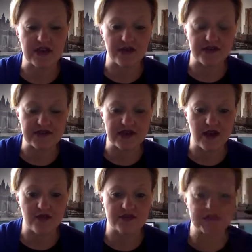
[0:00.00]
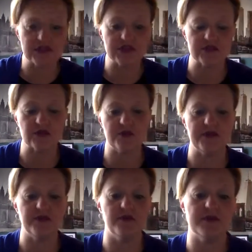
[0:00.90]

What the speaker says: everyday conversations where people